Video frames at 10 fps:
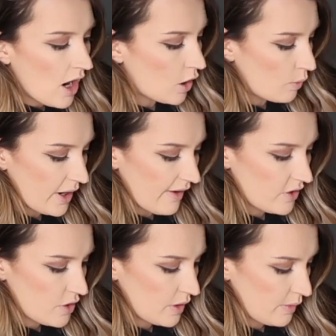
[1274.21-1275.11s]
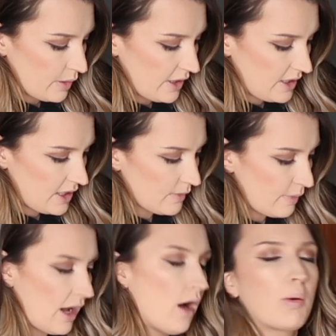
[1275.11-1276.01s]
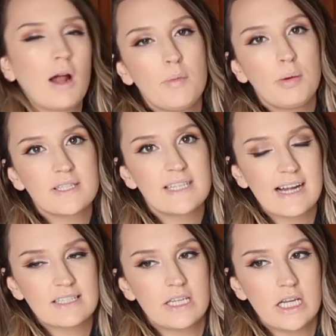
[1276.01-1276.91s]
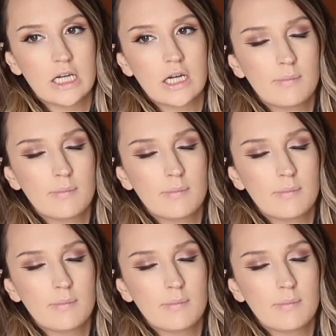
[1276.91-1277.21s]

or whatever you want to put in here. But I'll probably put snacks in here.